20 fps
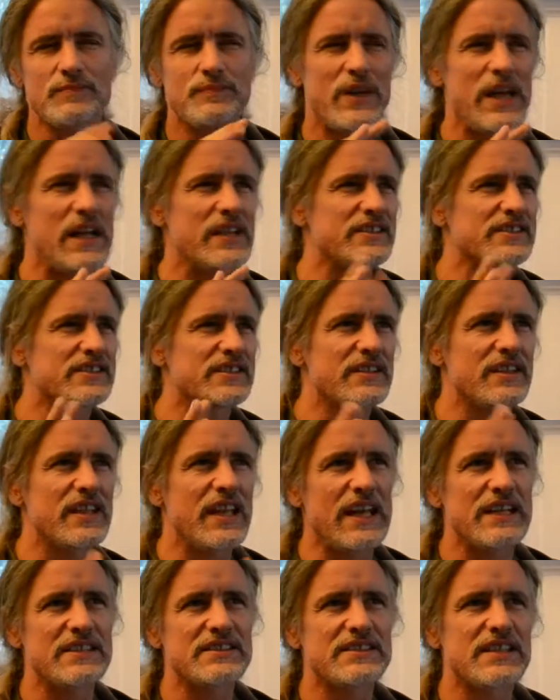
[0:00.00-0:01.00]
balancing the
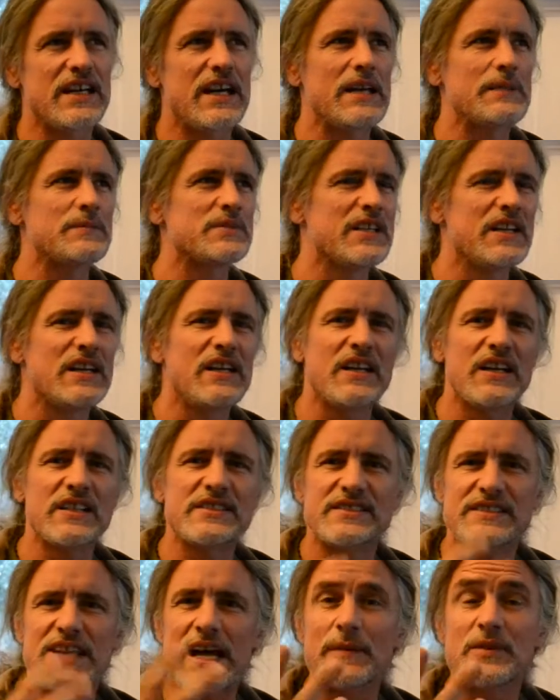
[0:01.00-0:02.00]
enzymes,
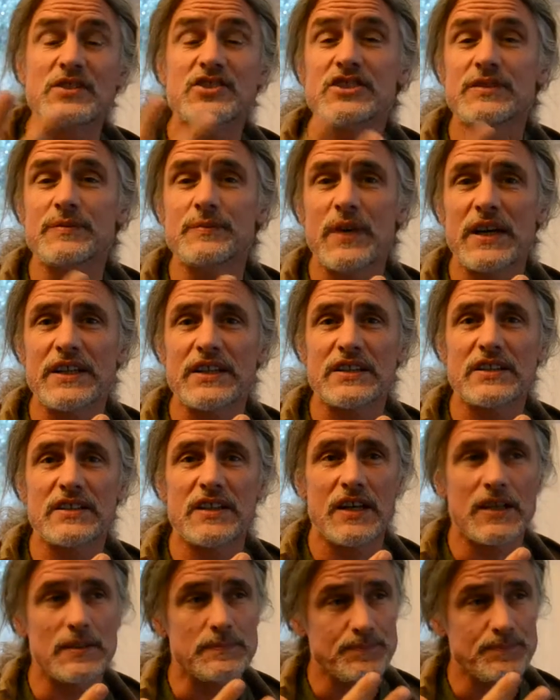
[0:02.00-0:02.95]
establishing better